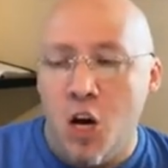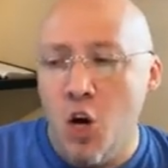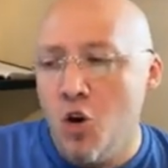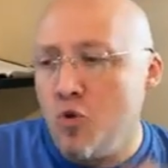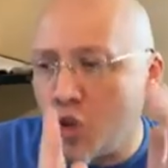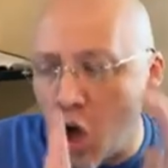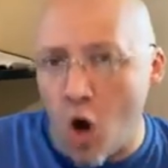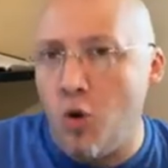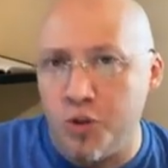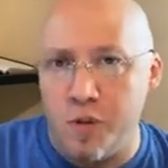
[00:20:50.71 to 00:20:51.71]
Who
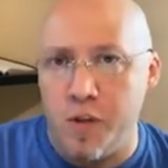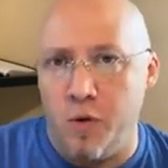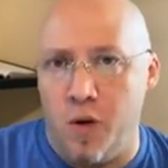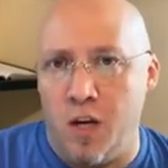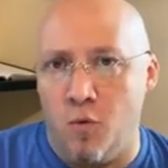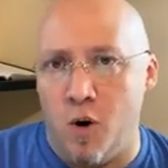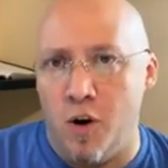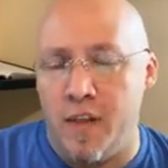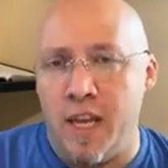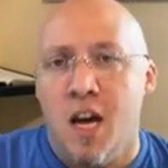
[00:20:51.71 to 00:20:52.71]
told you you were
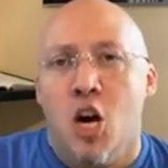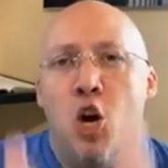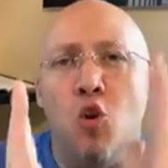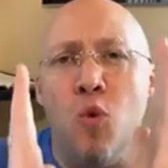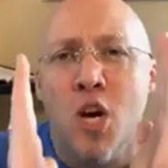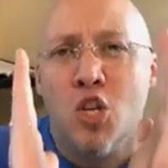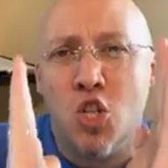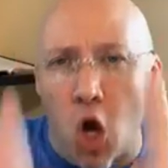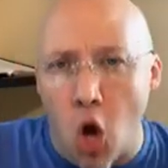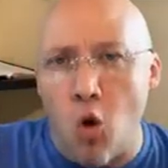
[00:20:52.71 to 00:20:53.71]
unworthy? Who
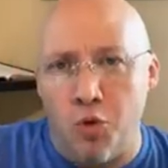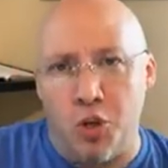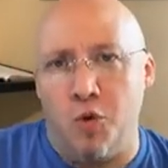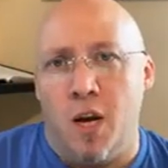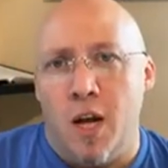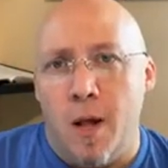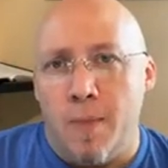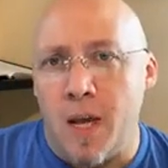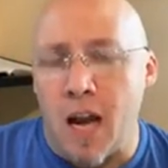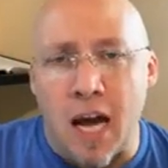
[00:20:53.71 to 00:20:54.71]
told you
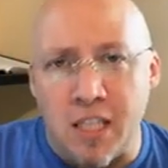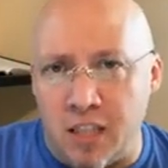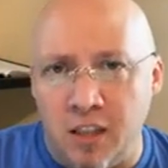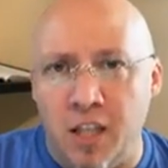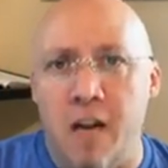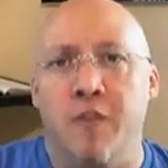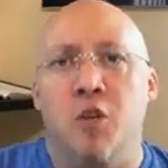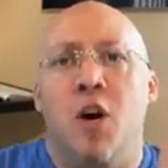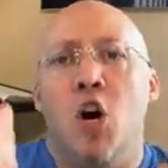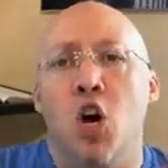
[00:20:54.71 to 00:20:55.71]
that I didn't love
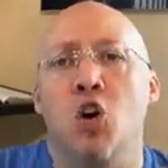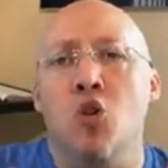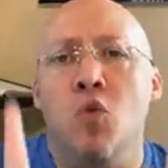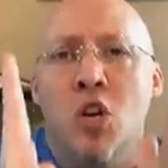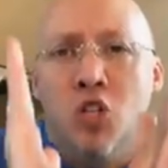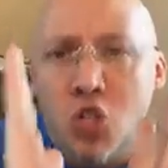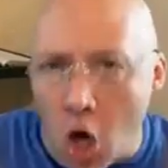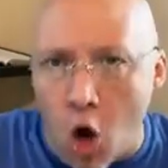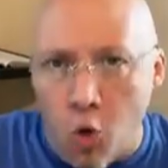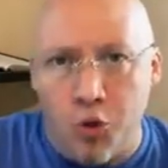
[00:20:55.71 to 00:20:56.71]
you? Who
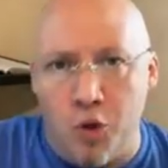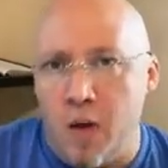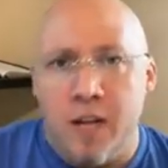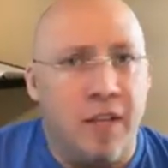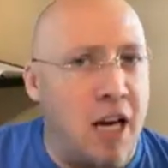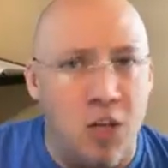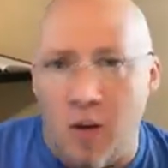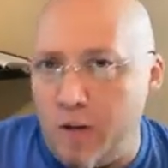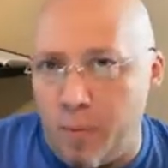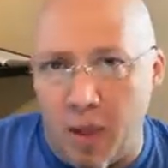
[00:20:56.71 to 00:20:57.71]
told you that I don't
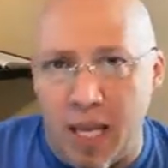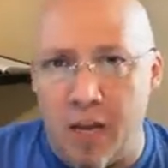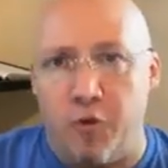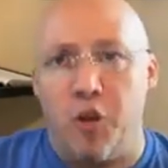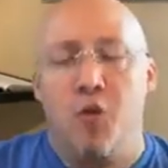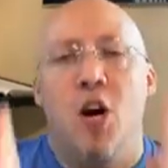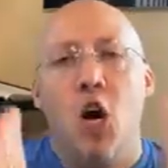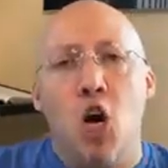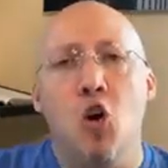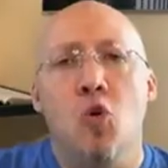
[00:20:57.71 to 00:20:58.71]
have a plan for you?
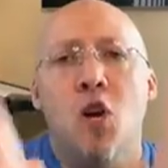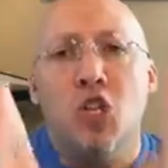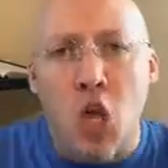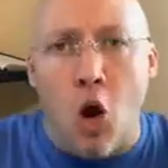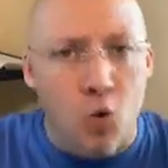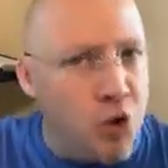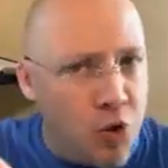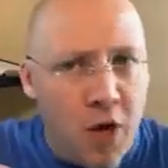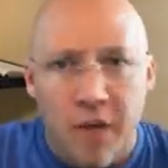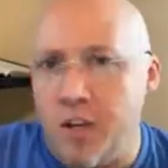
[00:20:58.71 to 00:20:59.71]
Who told
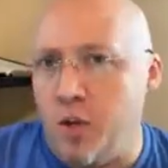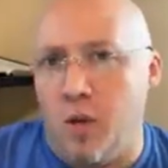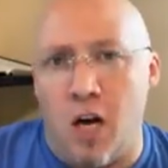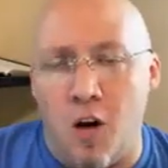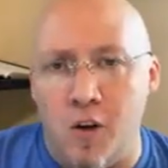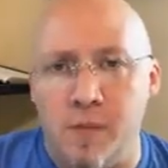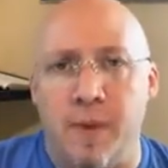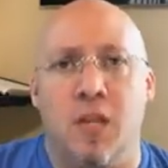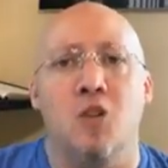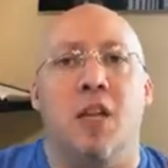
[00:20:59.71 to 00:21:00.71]
you that you will always
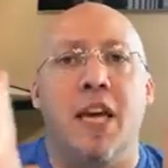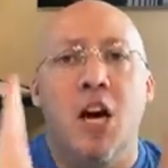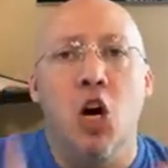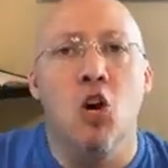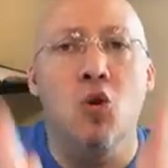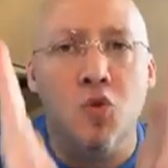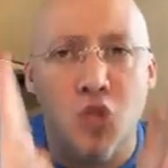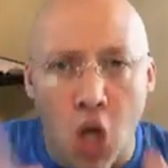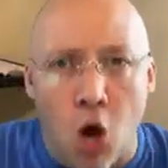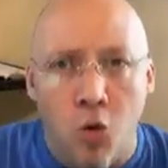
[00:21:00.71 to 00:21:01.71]
be lonely? Who
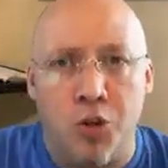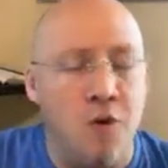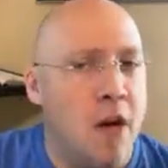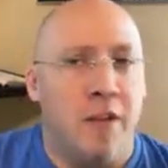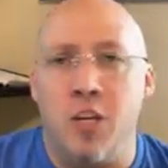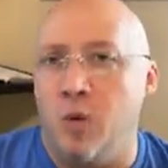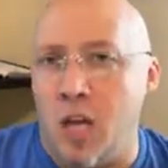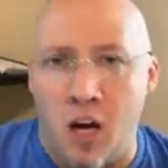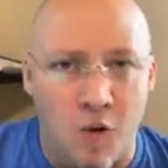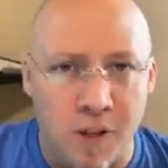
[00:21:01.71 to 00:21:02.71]
told you that you
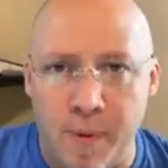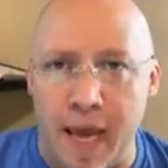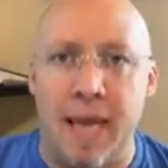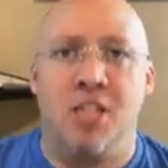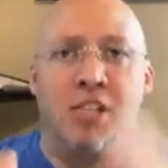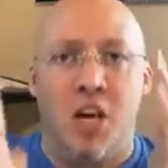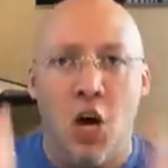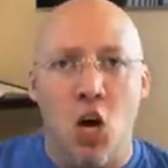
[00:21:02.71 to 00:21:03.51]
will always be anxious?